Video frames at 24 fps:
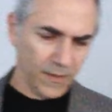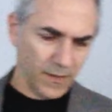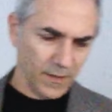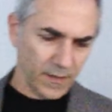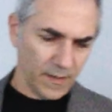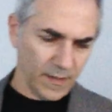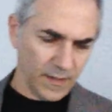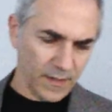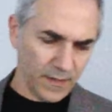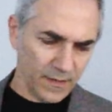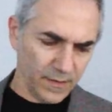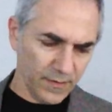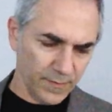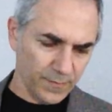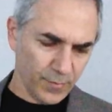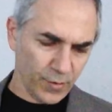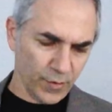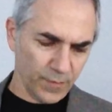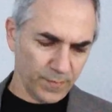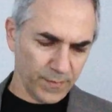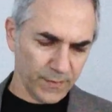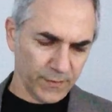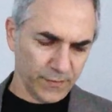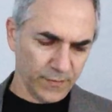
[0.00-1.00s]
the
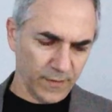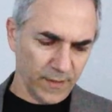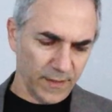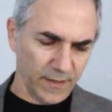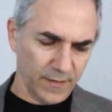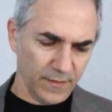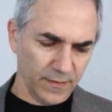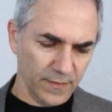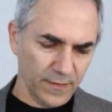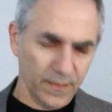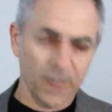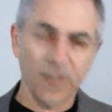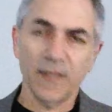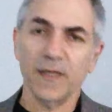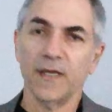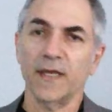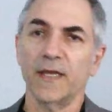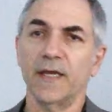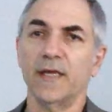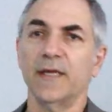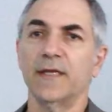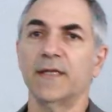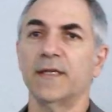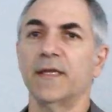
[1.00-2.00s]
perpetrator,
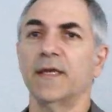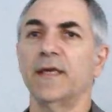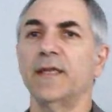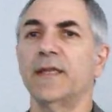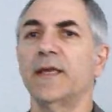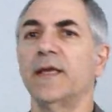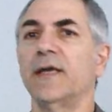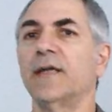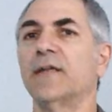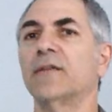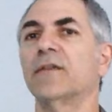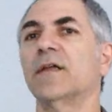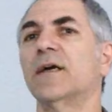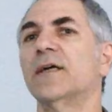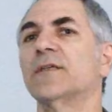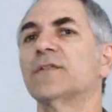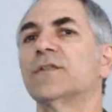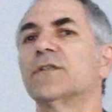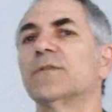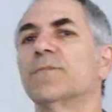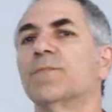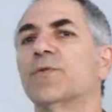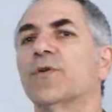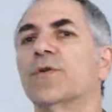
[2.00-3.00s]
and
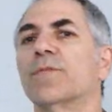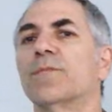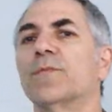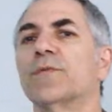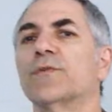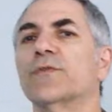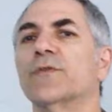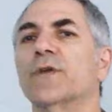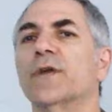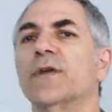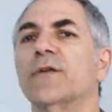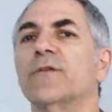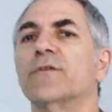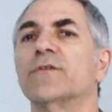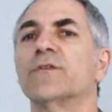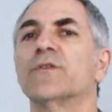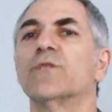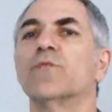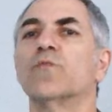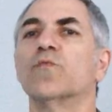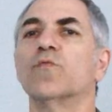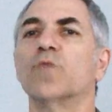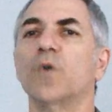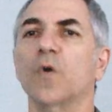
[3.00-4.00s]
analyze the perpetrator's
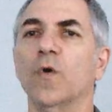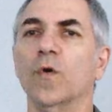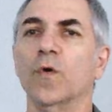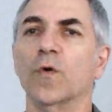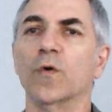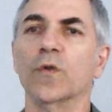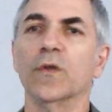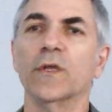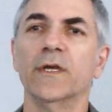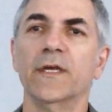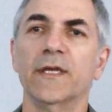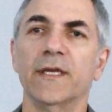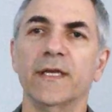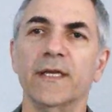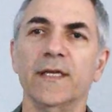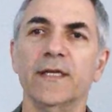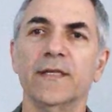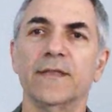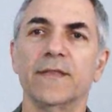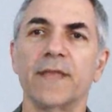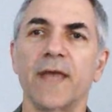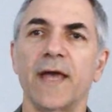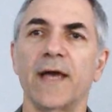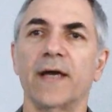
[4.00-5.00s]
role
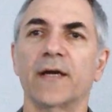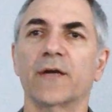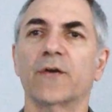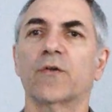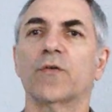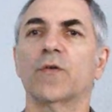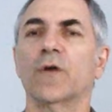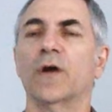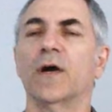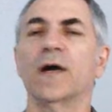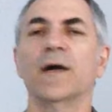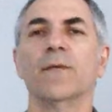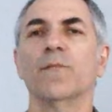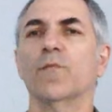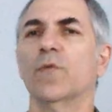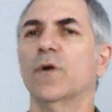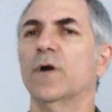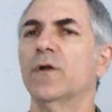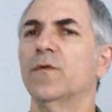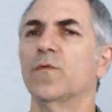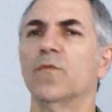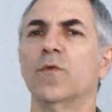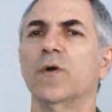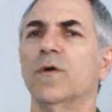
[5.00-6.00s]
in that crime.
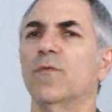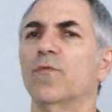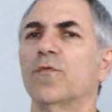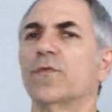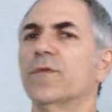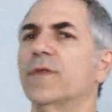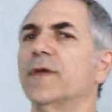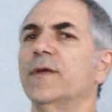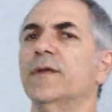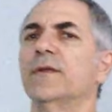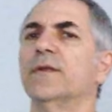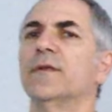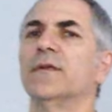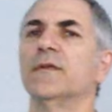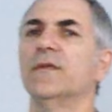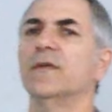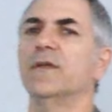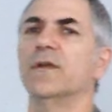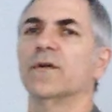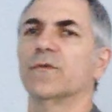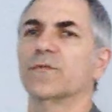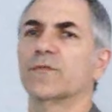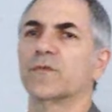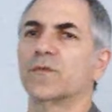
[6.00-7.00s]
What were they, you
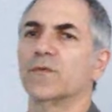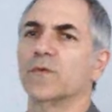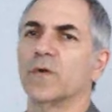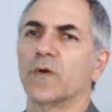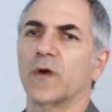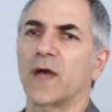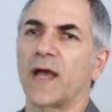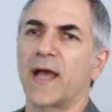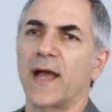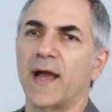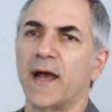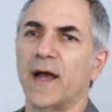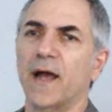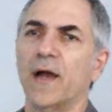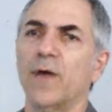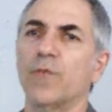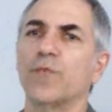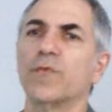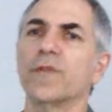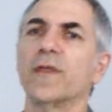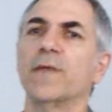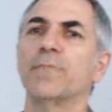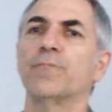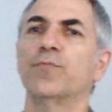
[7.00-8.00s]
know, how
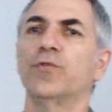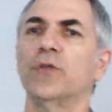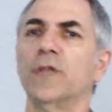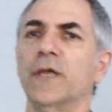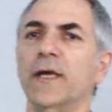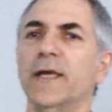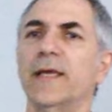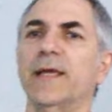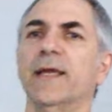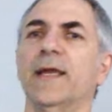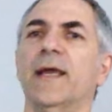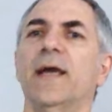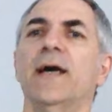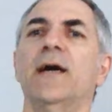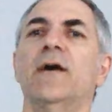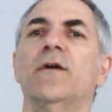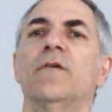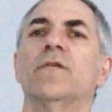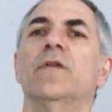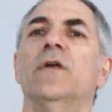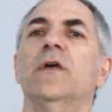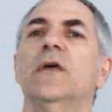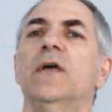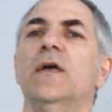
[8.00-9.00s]
were they playing
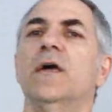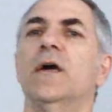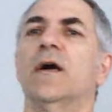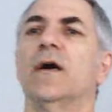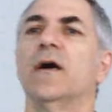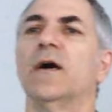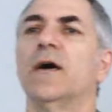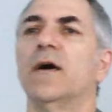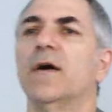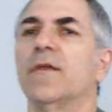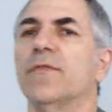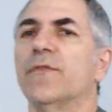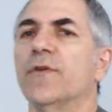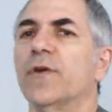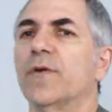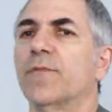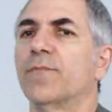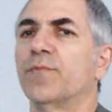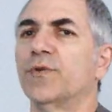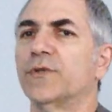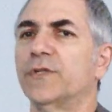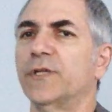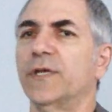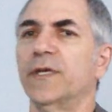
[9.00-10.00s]
out their
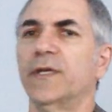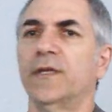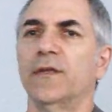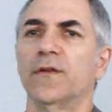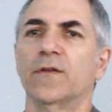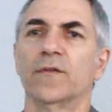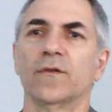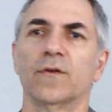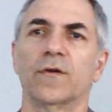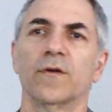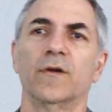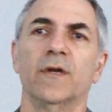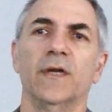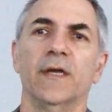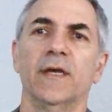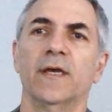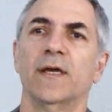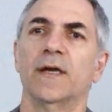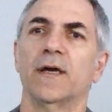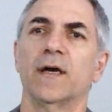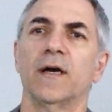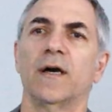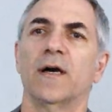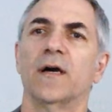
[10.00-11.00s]
particular
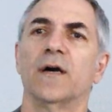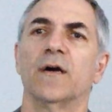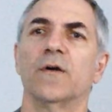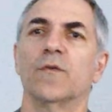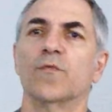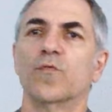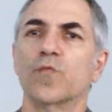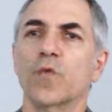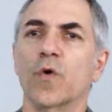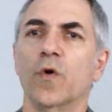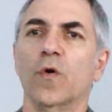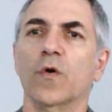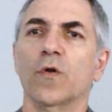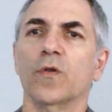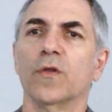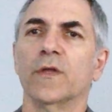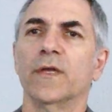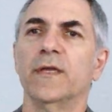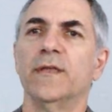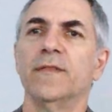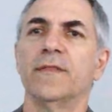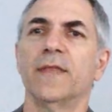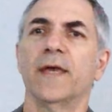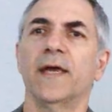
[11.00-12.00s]
role
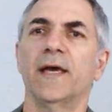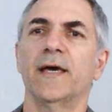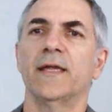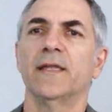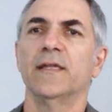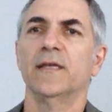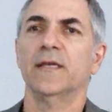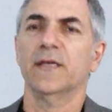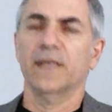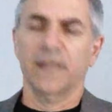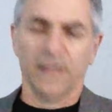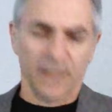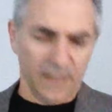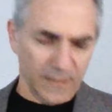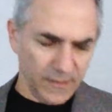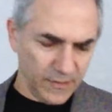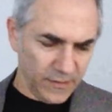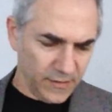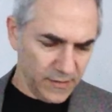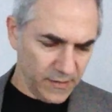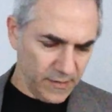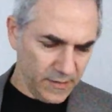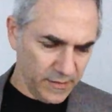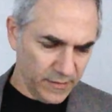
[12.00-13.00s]
in that
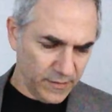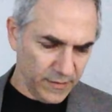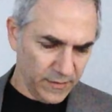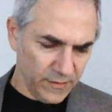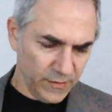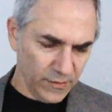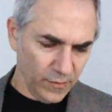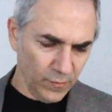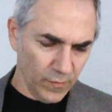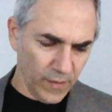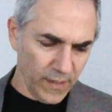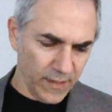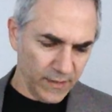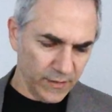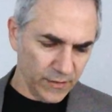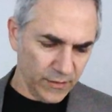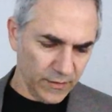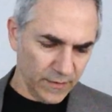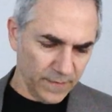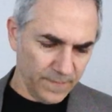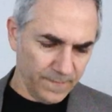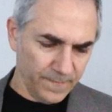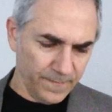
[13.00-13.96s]
situation?